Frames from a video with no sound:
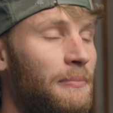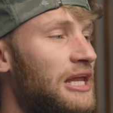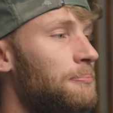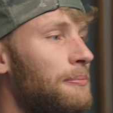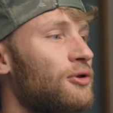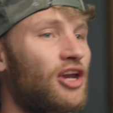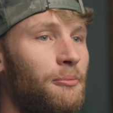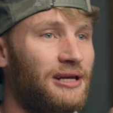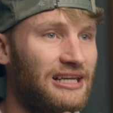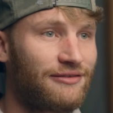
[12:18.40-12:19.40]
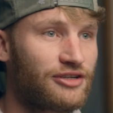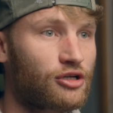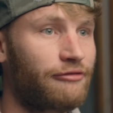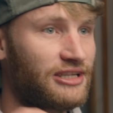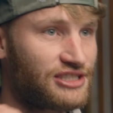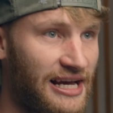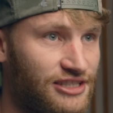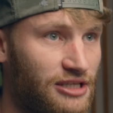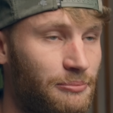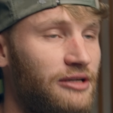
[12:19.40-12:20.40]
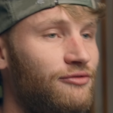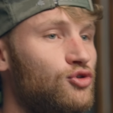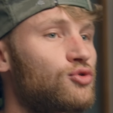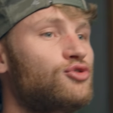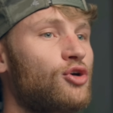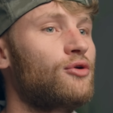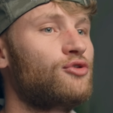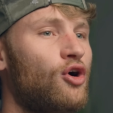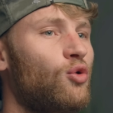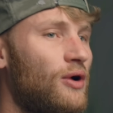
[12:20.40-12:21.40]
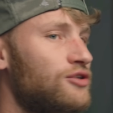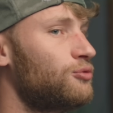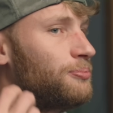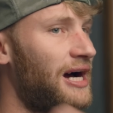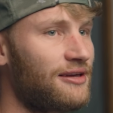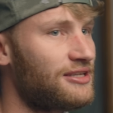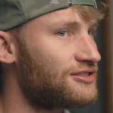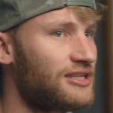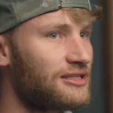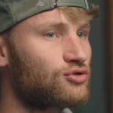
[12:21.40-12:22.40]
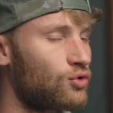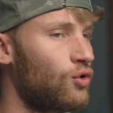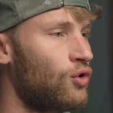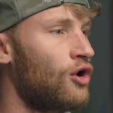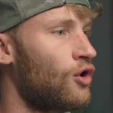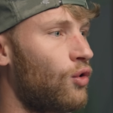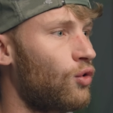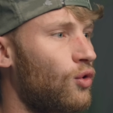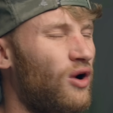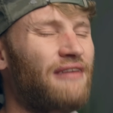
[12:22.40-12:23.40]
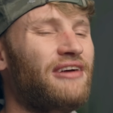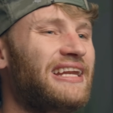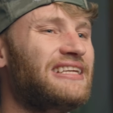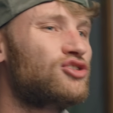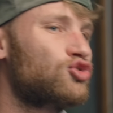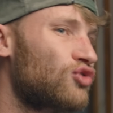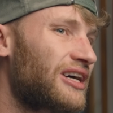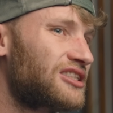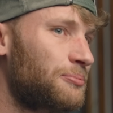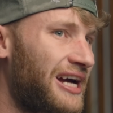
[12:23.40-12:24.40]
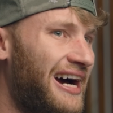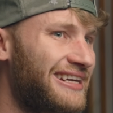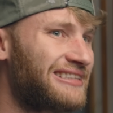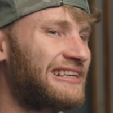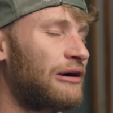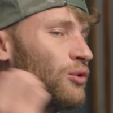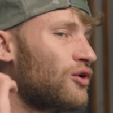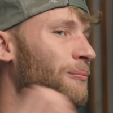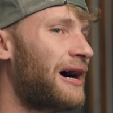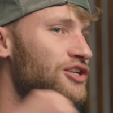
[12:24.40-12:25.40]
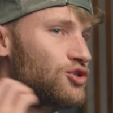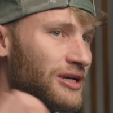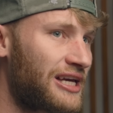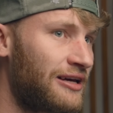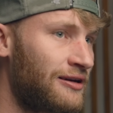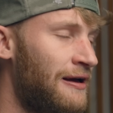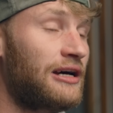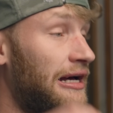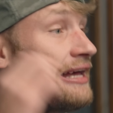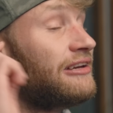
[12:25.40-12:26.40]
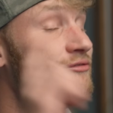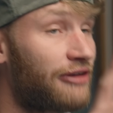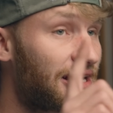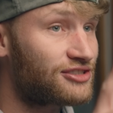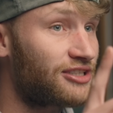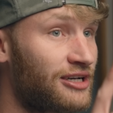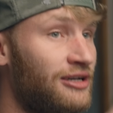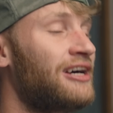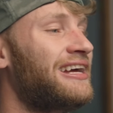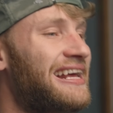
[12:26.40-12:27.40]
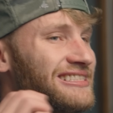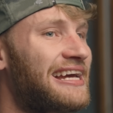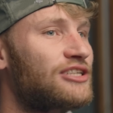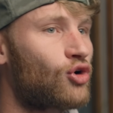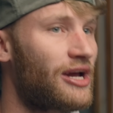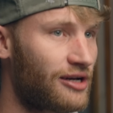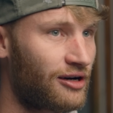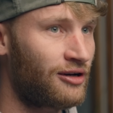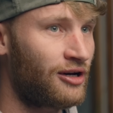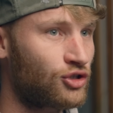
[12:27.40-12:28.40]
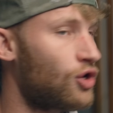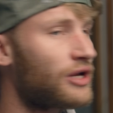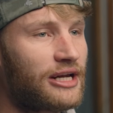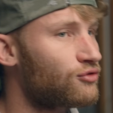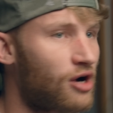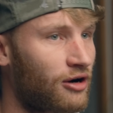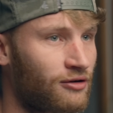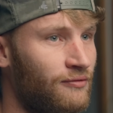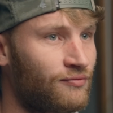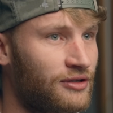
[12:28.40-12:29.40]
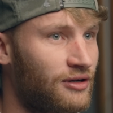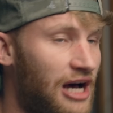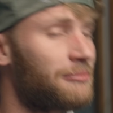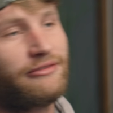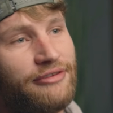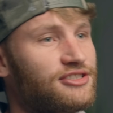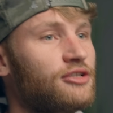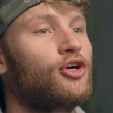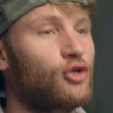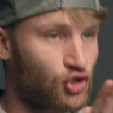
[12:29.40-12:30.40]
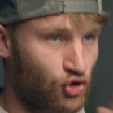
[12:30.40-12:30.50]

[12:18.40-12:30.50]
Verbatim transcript: Many people that are believers are fantastic, but if you don't know when to buy these things or, or have any structure behind it, and I want to remind you again, an investor is a trader. Don't get it wrong. I'm an investor. No, you're a